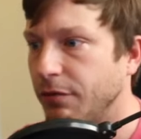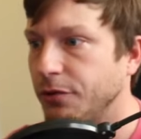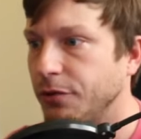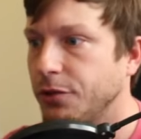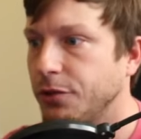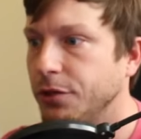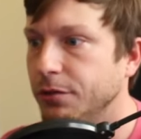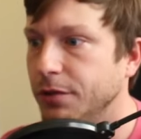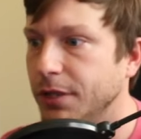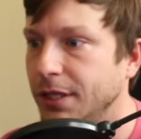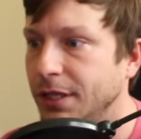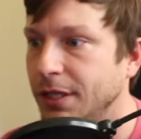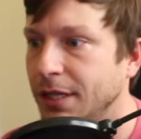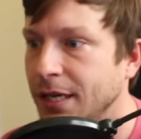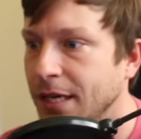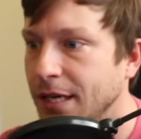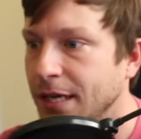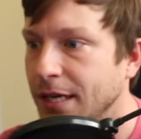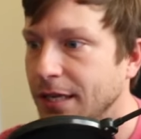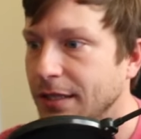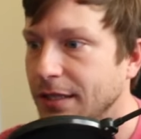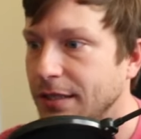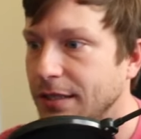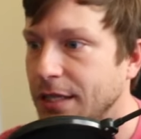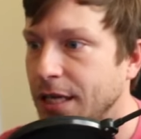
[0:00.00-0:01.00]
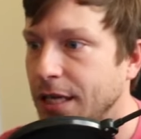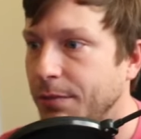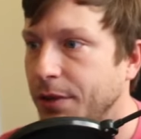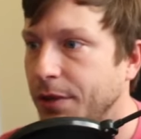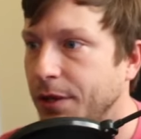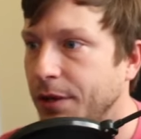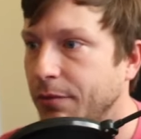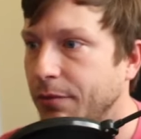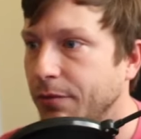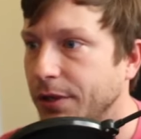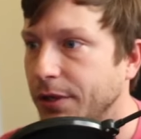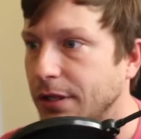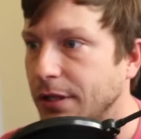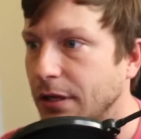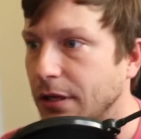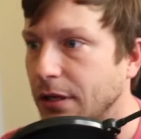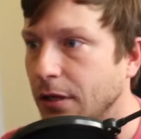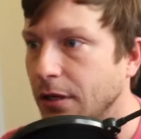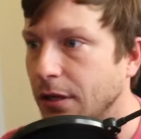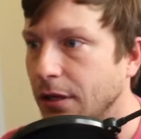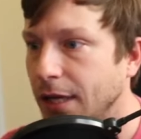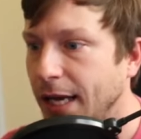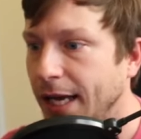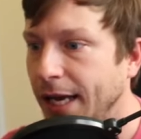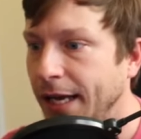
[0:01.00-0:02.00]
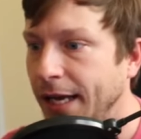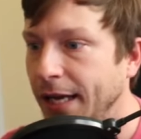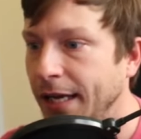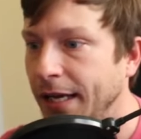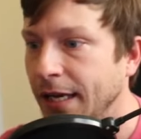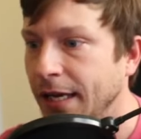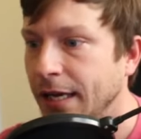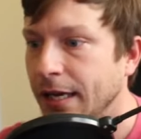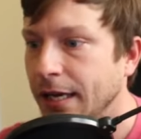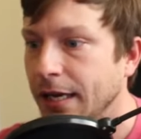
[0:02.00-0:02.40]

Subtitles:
do it. Same thing with the clay.